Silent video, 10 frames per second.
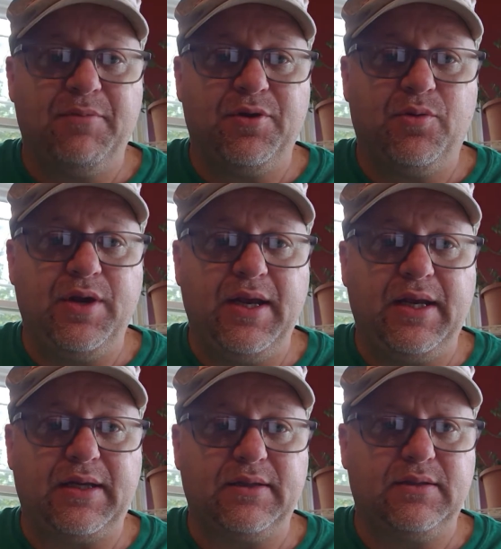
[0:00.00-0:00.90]
of the
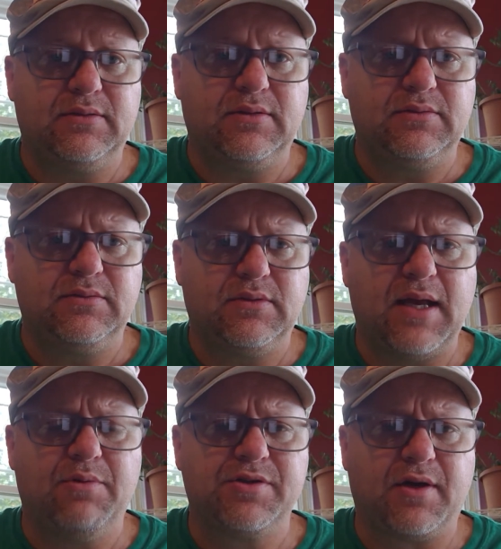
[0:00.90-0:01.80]
week,
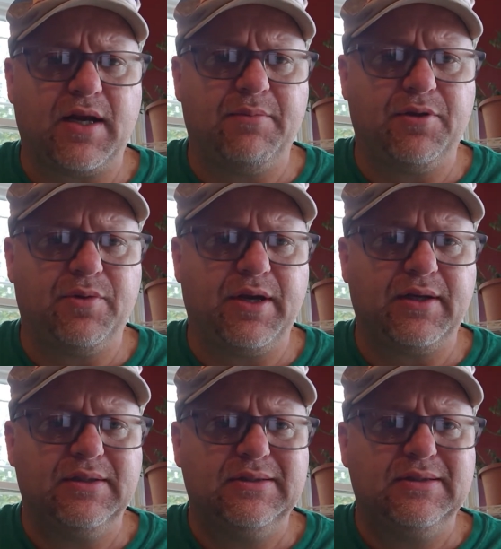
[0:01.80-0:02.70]
that was our game of the week.
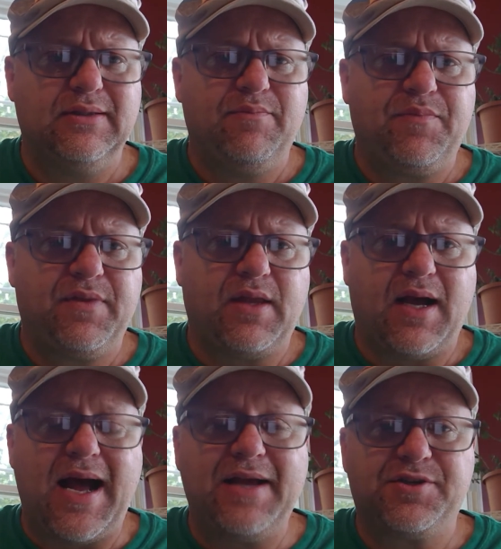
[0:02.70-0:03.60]
The
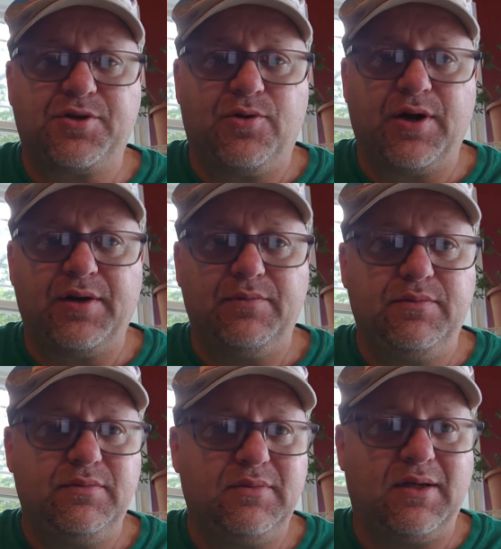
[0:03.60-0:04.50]
highest scoring
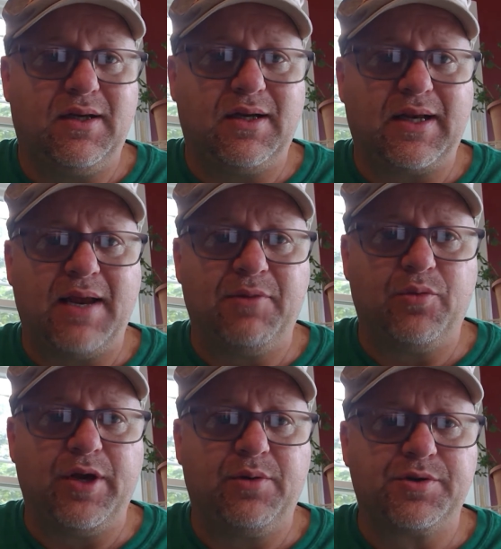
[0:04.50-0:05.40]
game of the
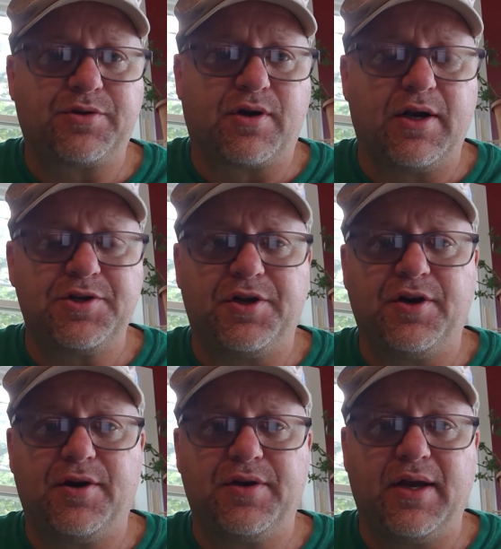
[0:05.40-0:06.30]
week was Crush and
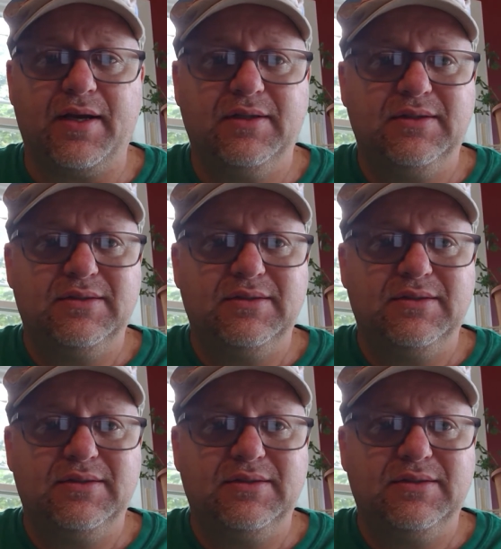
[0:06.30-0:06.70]
Dirte.